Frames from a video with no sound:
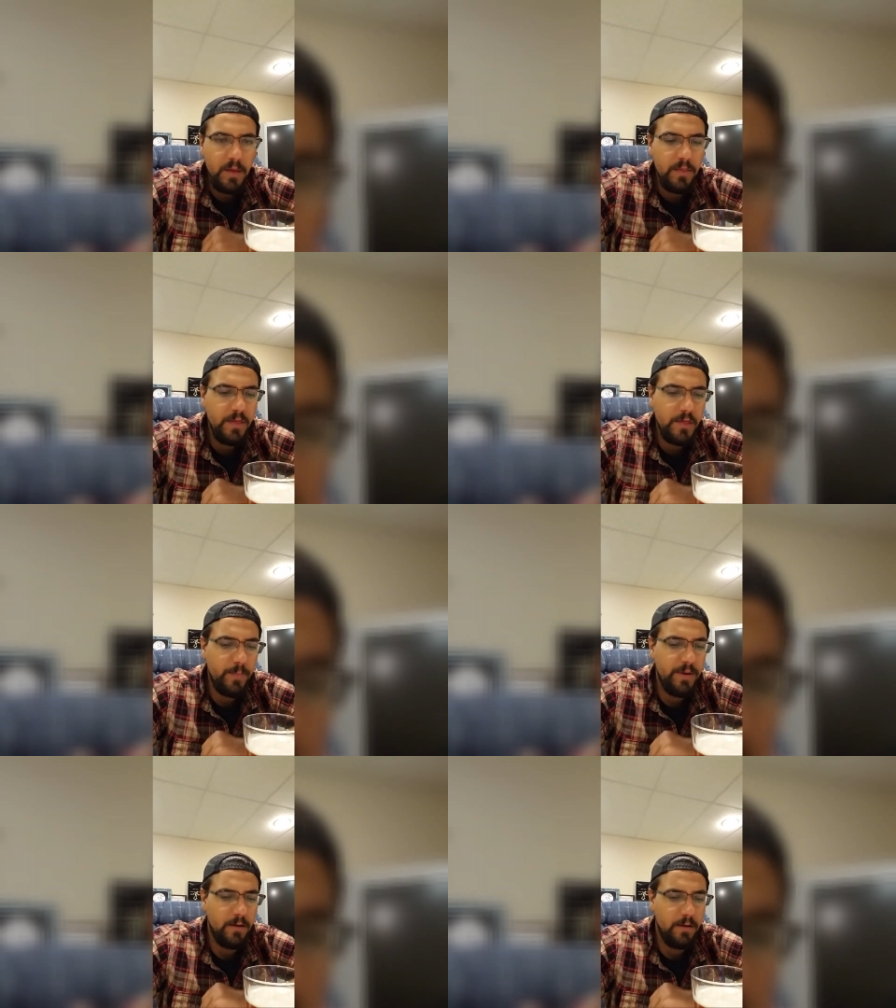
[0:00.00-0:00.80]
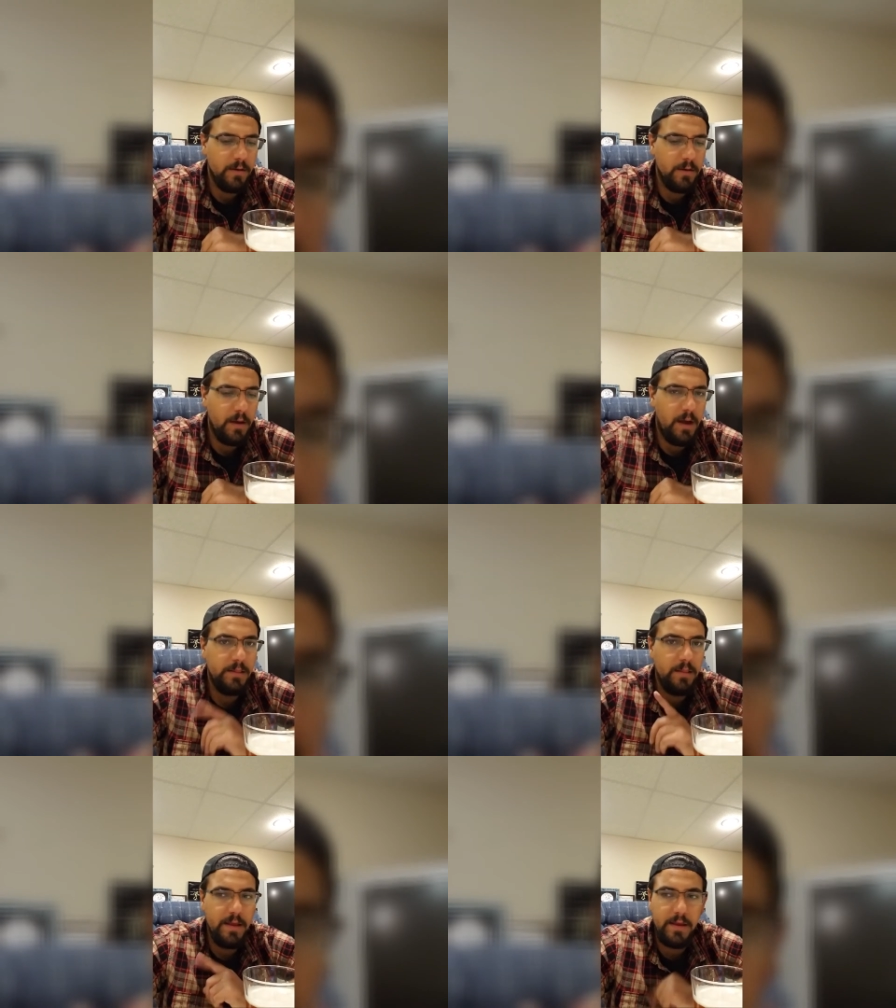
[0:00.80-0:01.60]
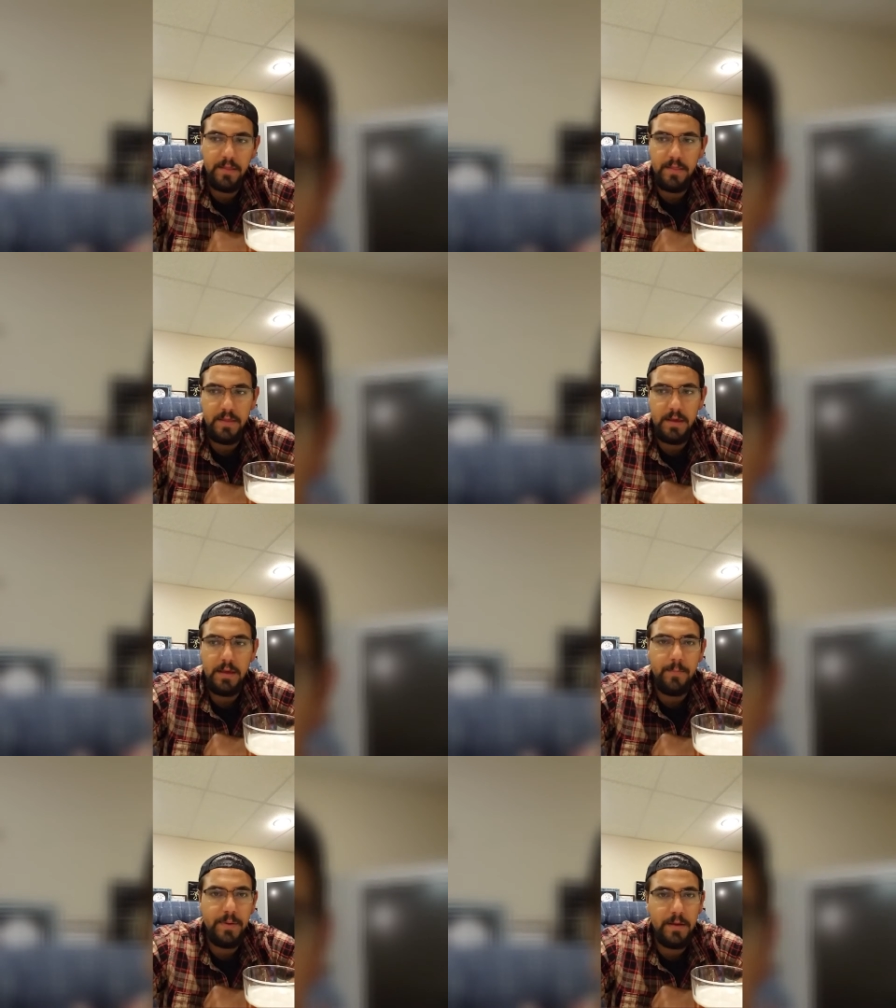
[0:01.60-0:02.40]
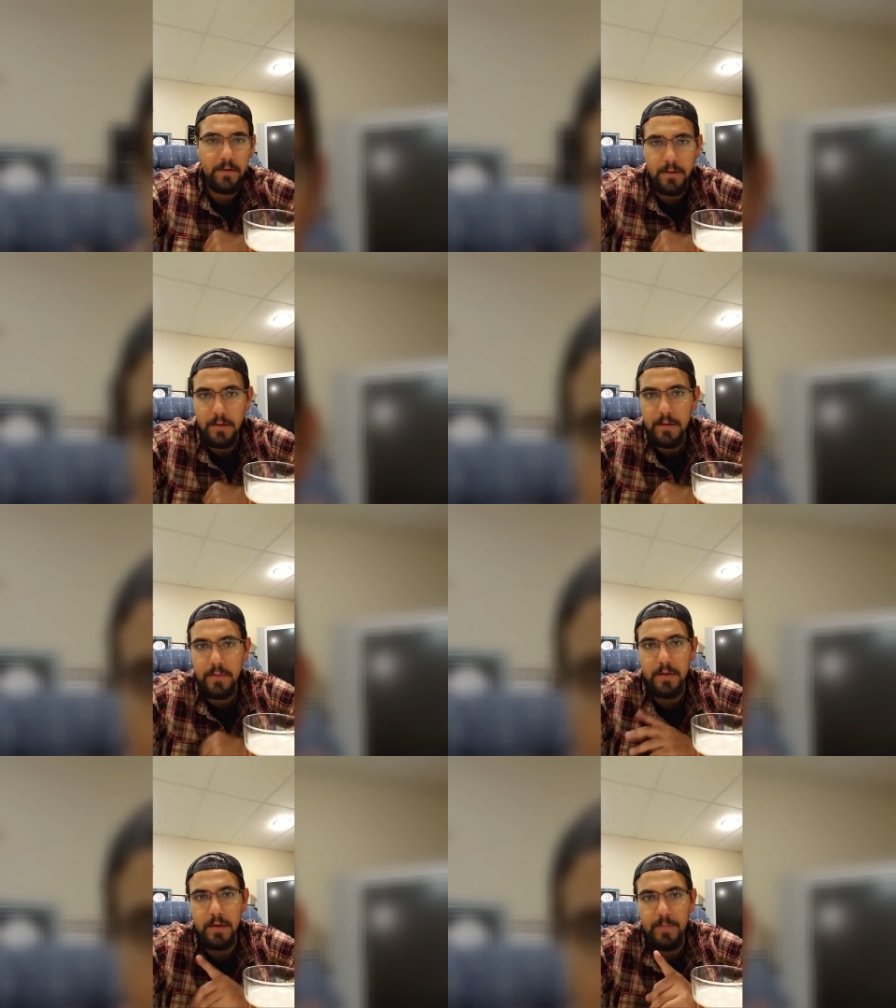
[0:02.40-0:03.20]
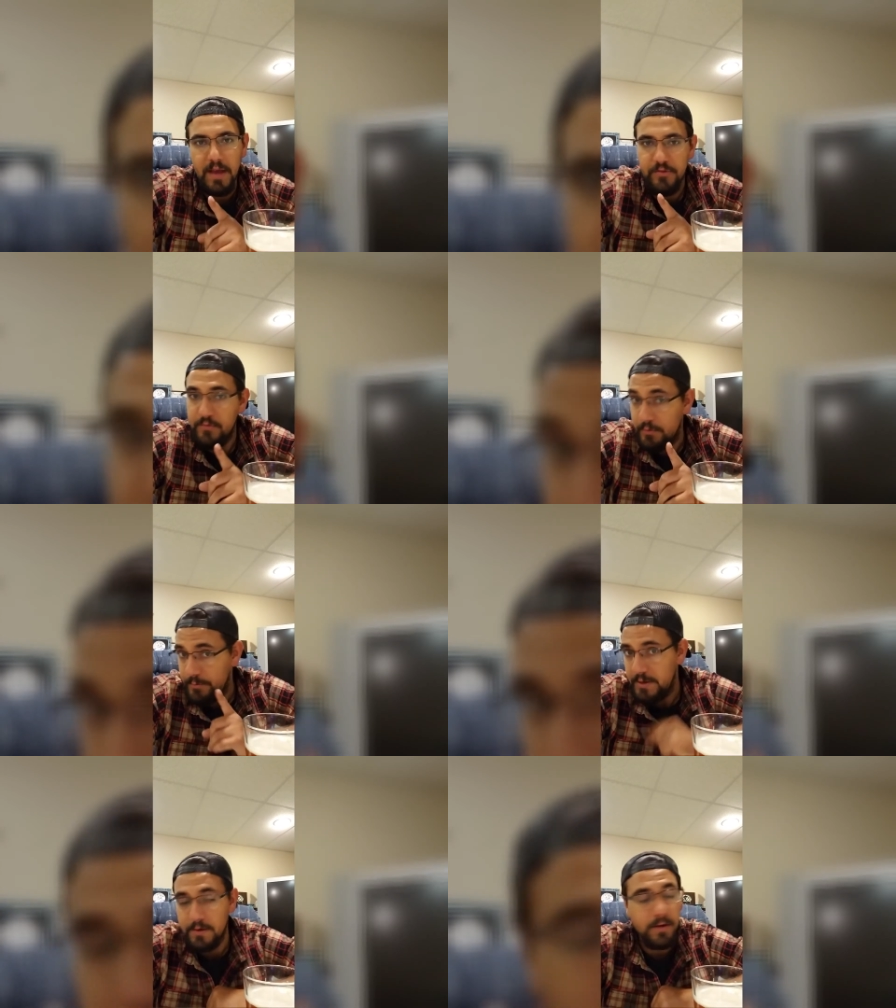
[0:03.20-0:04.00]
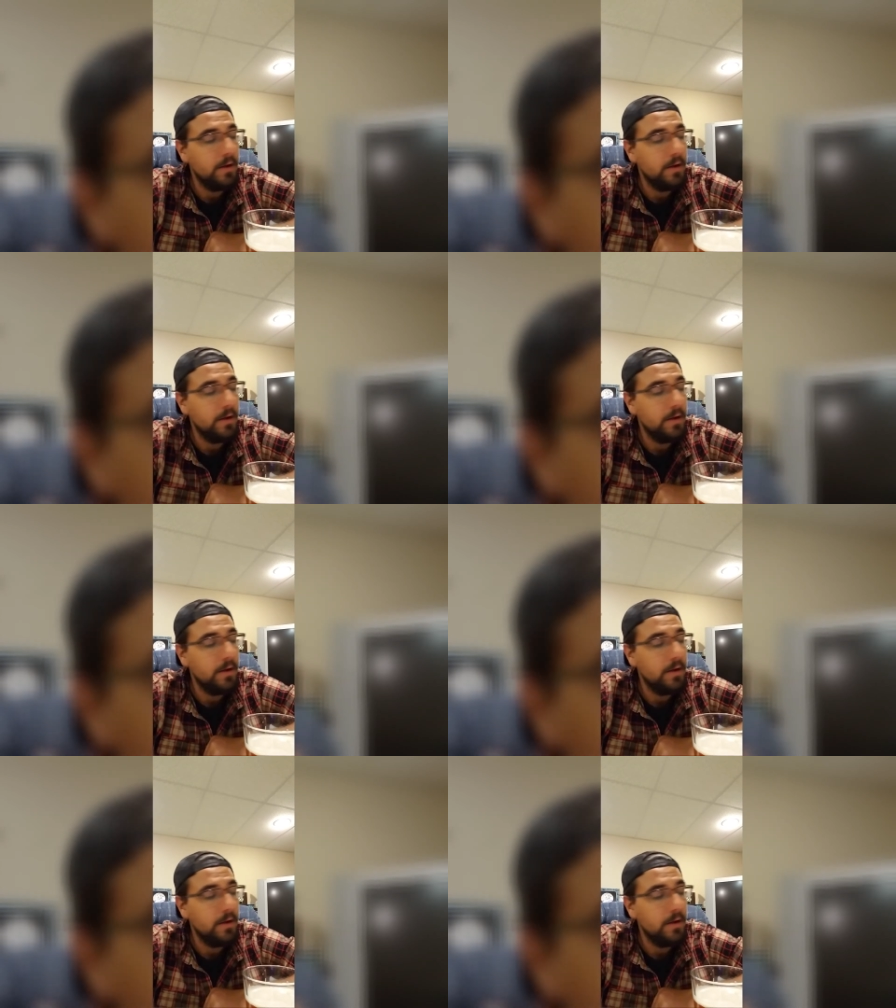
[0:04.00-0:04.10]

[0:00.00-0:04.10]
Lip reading: This beer, unlike the Pinner, the Passion Fruit Pinner,